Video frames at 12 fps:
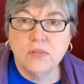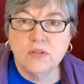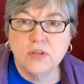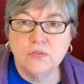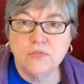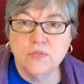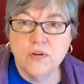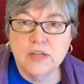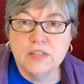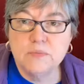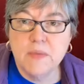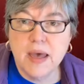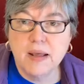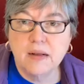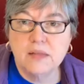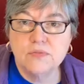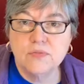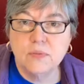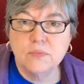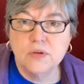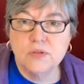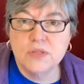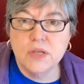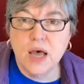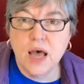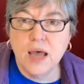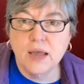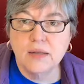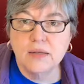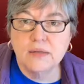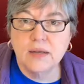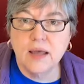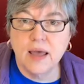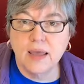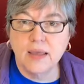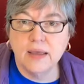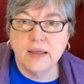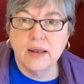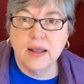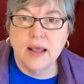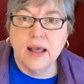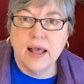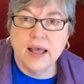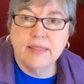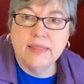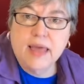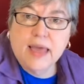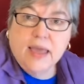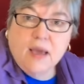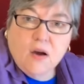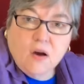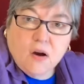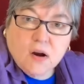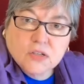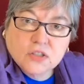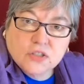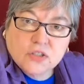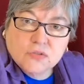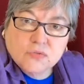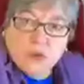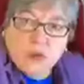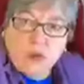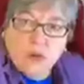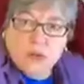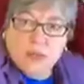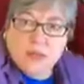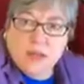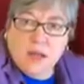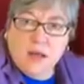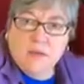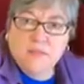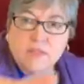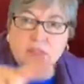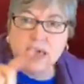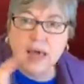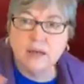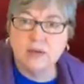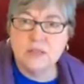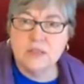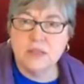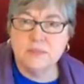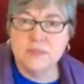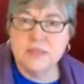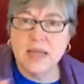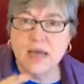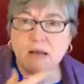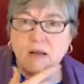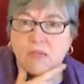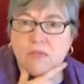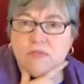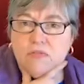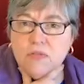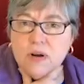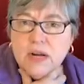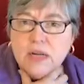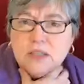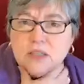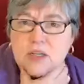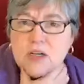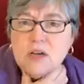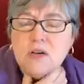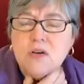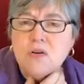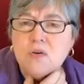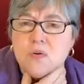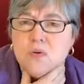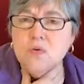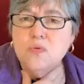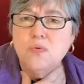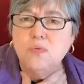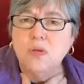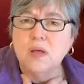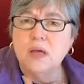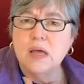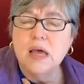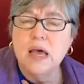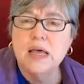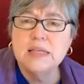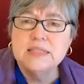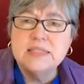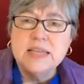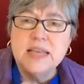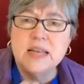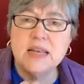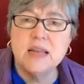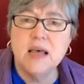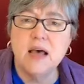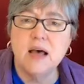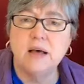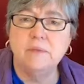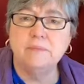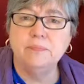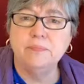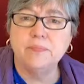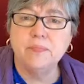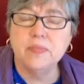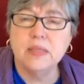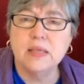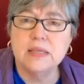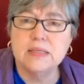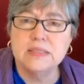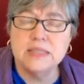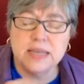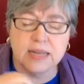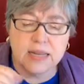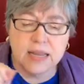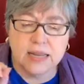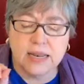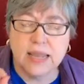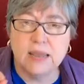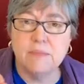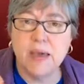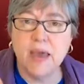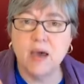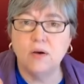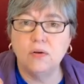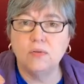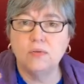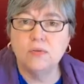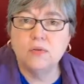the two fridge magnets from your site to hang it, and they aren't strong enough. The counter slips down on the fridge. Ooh, send an email